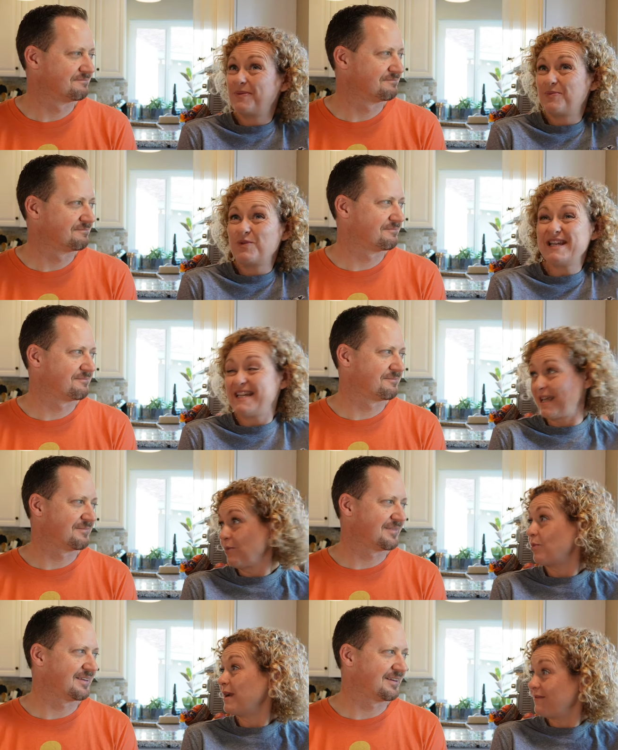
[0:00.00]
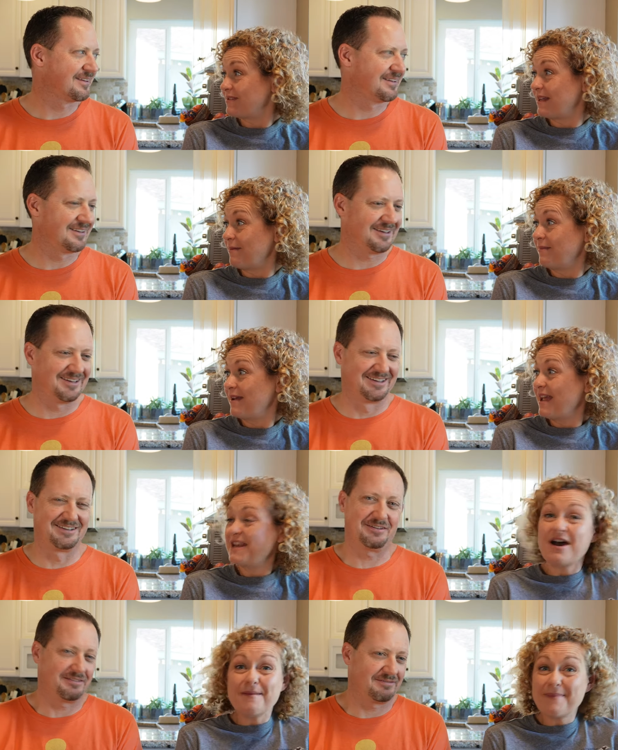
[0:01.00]
Speaker 1: we need to get rid of some,
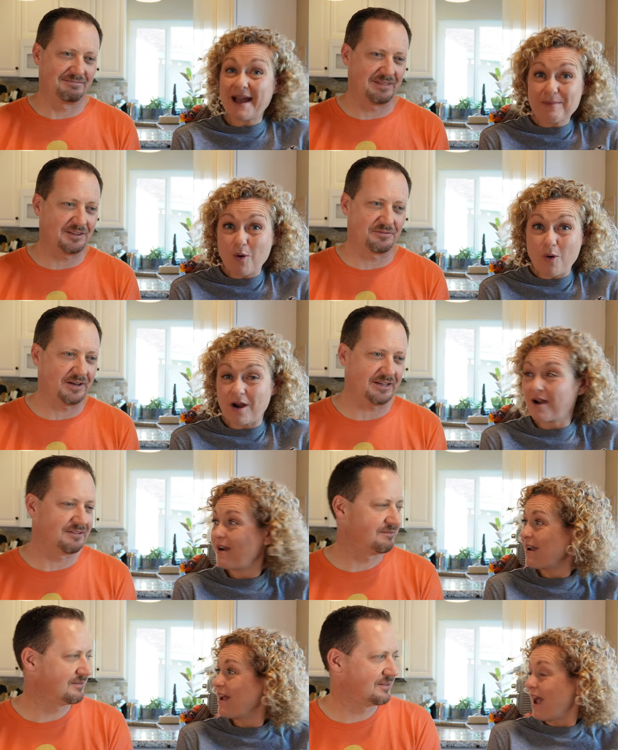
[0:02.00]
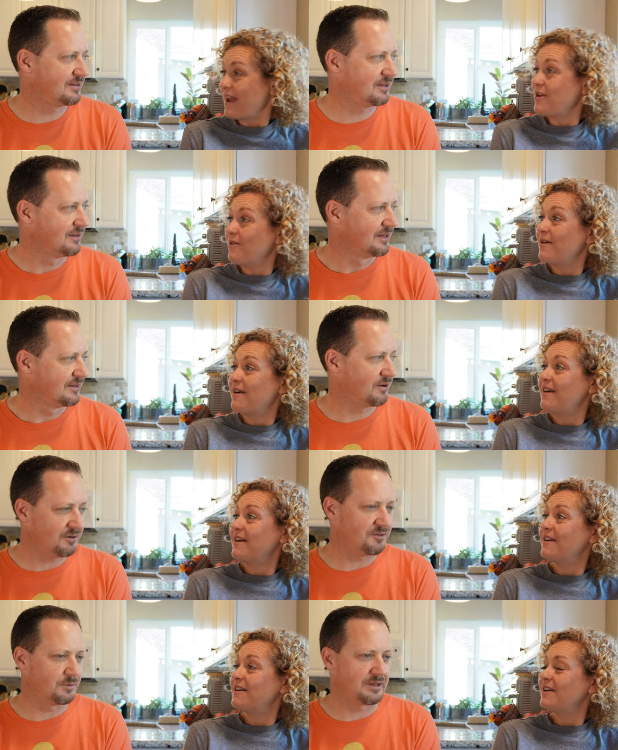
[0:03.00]
Speaker 2: not buy That's more. That's fine. I know. There are
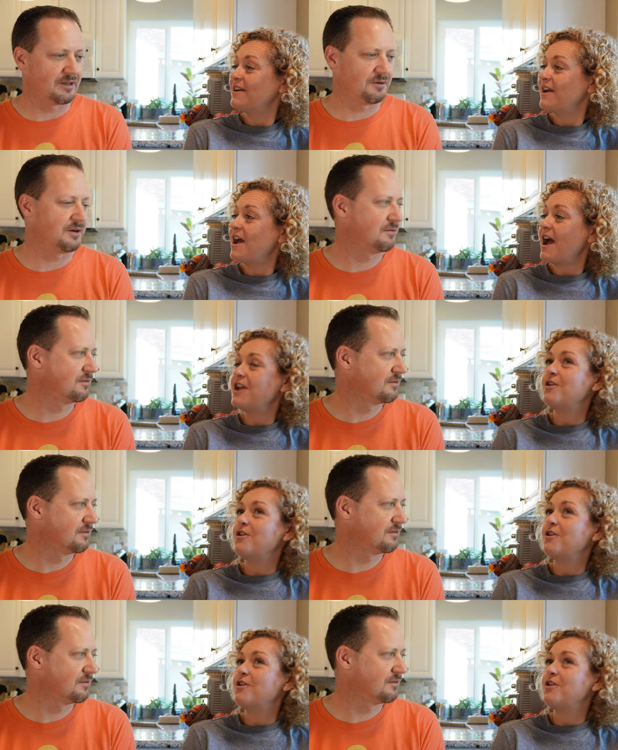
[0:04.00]
some we can get rid
Speaker 1: of. I